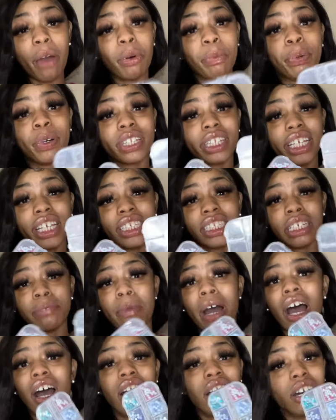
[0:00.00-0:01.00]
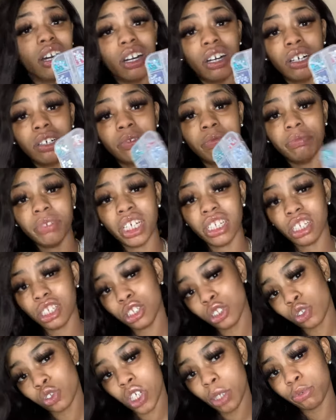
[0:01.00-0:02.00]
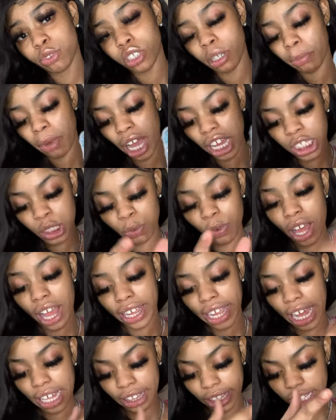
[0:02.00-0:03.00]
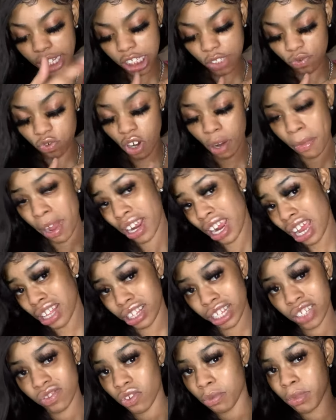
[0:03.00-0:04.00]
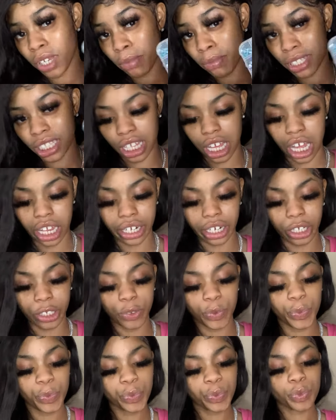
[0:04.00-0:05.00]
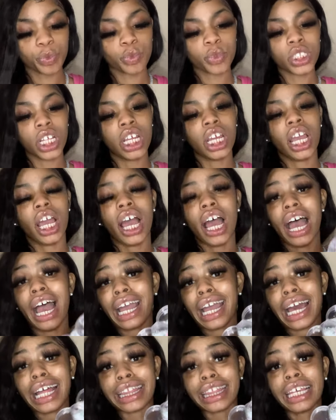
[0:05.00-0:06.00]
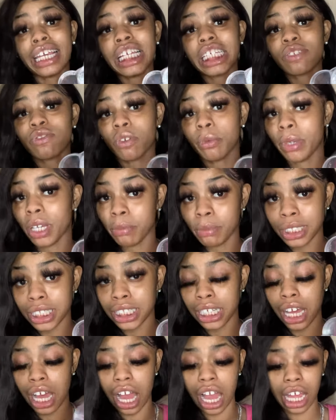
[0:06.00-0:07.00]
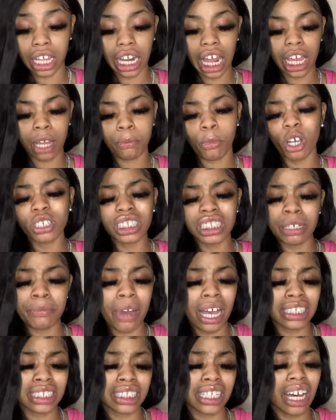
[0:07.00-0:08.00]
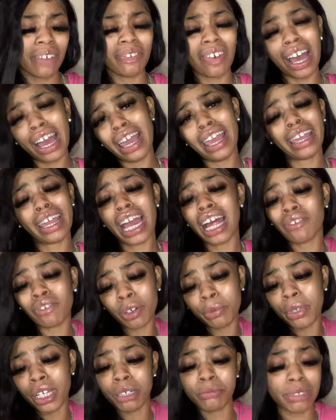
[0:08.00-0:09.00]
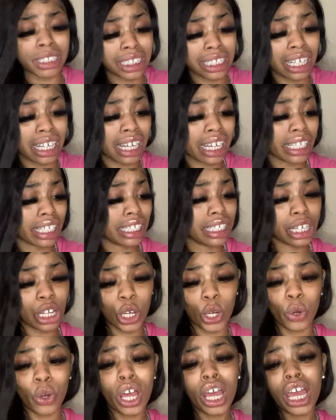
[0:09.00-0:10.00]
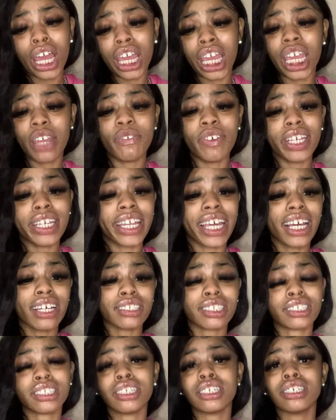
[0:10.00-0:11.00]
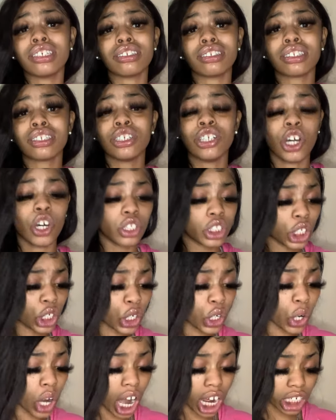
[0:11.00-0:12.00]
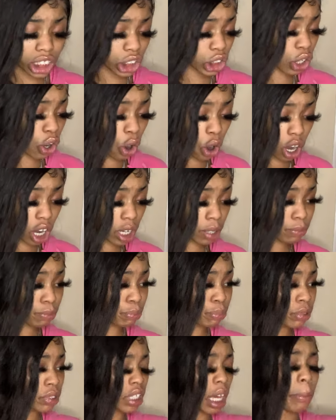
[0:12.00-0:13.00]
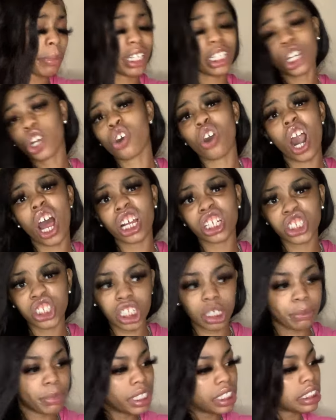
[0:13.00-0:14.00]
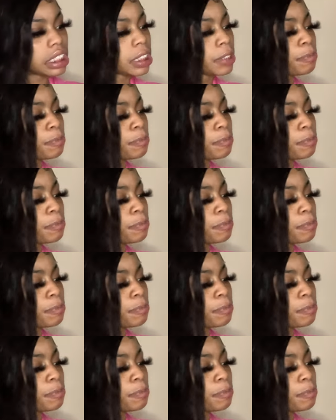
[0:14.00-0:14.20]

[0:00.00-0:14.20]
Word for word: I will put these in my, um, in the description box where I got these from. I got these from Amazon though. I got these from Amazon. Like most of my stuff I had got from Amazon, you know, even down to, you know, the croc charms. I mean, the croc Jibbitz.